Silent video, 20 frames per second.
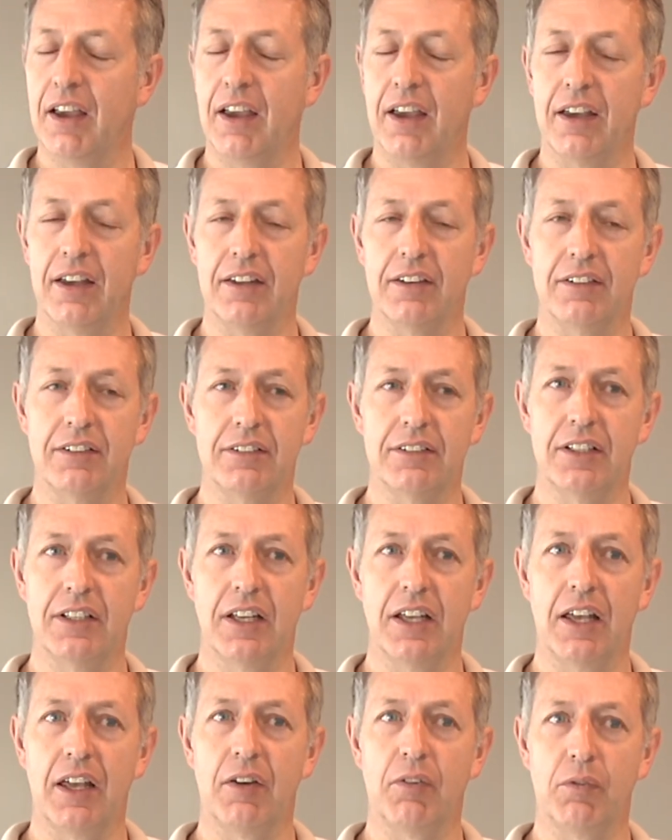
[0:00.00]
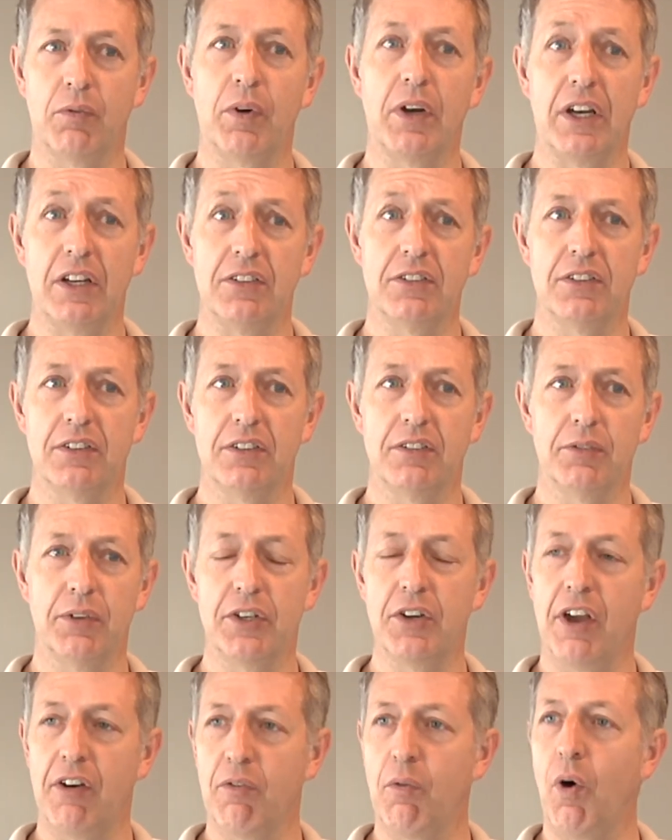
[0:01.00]
And when
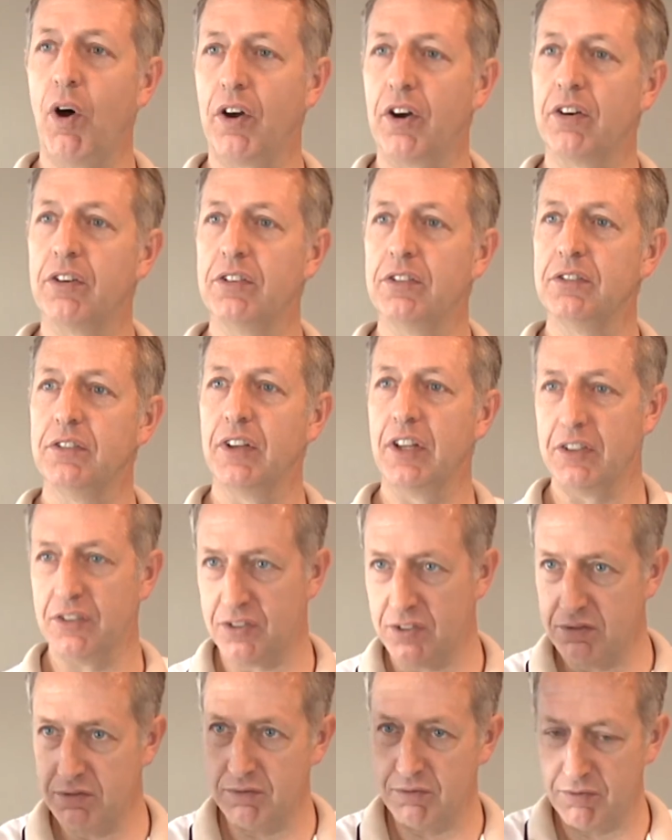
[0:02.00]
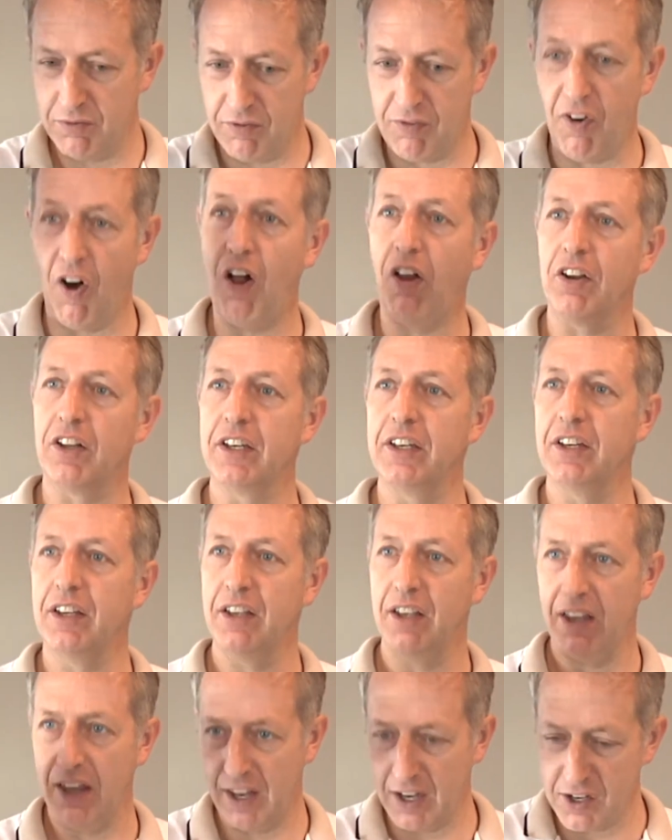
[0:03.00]
you have water that's falling
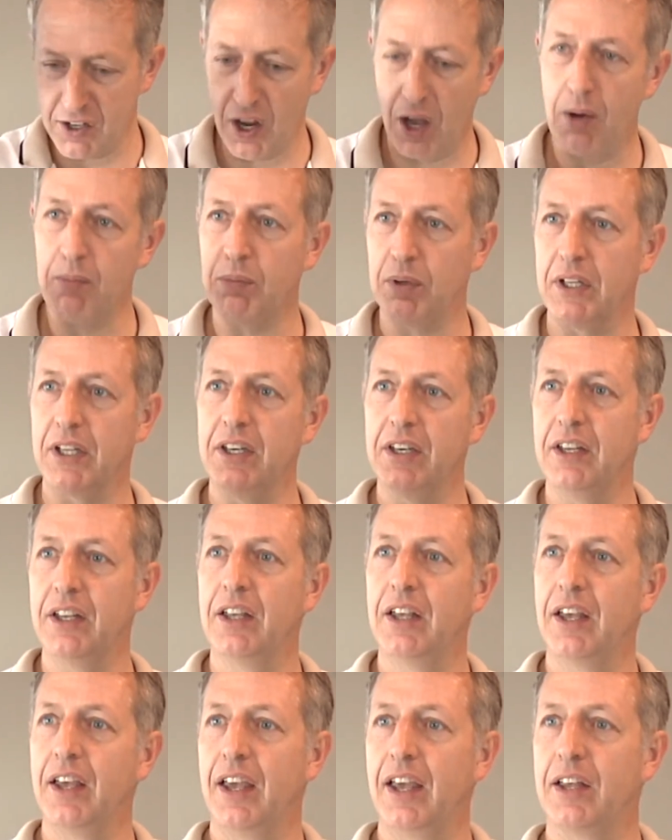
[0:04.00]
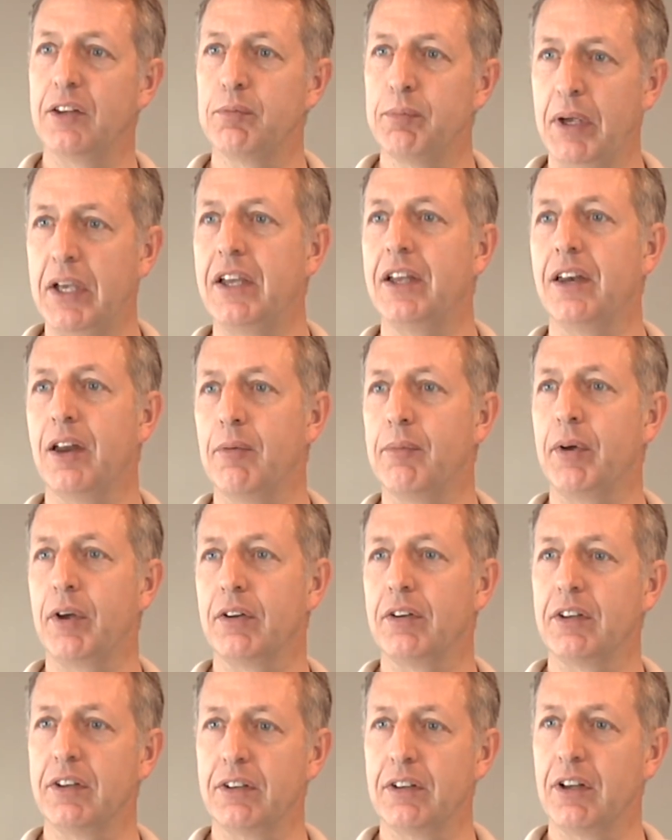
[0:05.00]
and tumbling, it's picking up
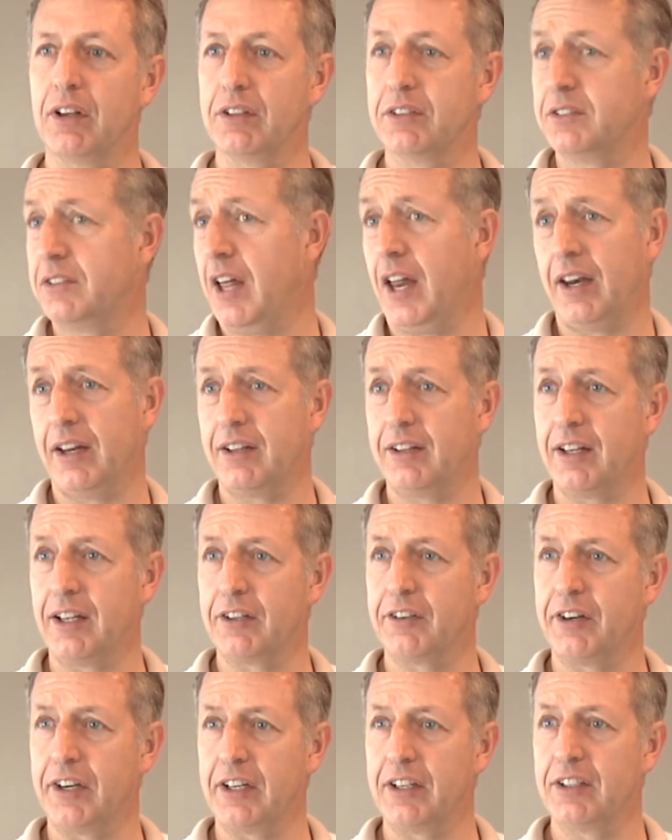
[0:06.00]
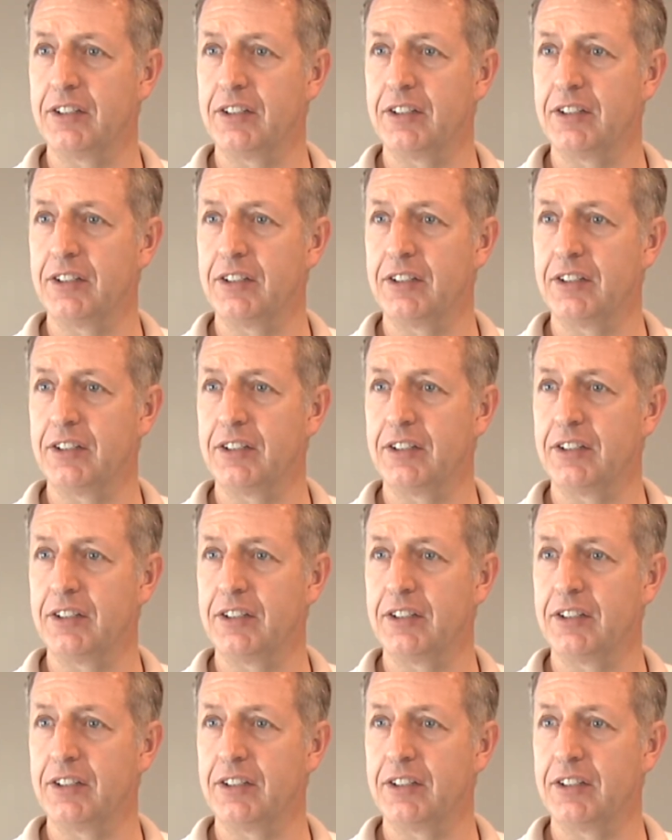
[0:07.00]
a static electric